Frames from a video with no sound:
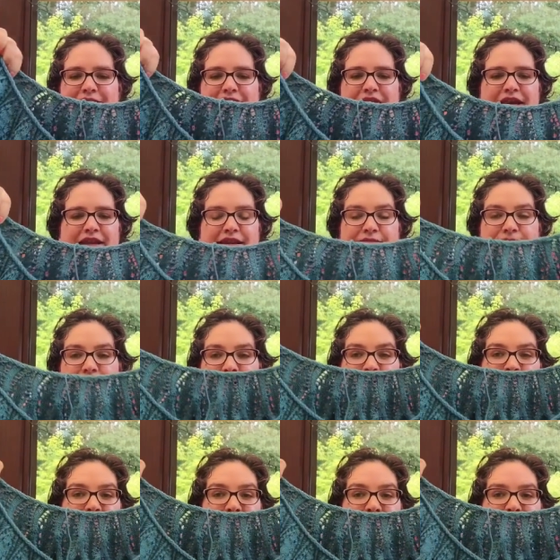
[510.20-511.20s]
like the
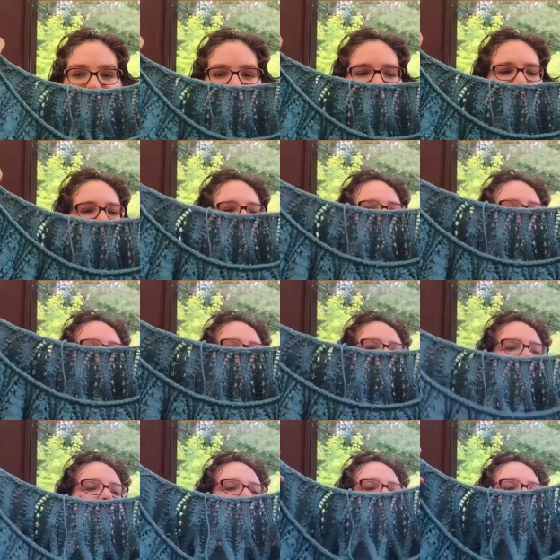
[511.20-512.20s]
pattern says,
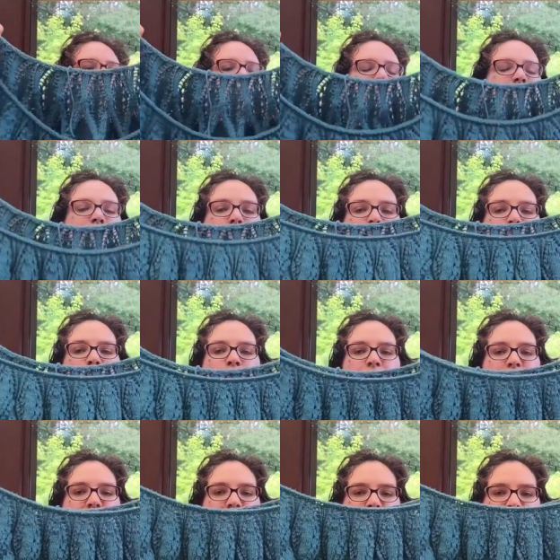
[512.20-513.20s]
I moved
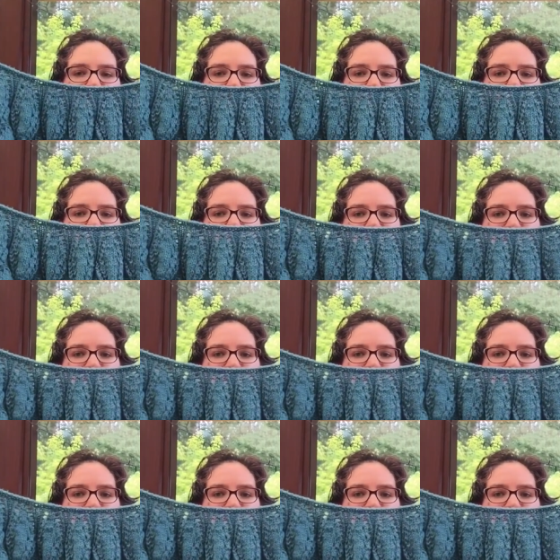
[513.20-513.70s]
them,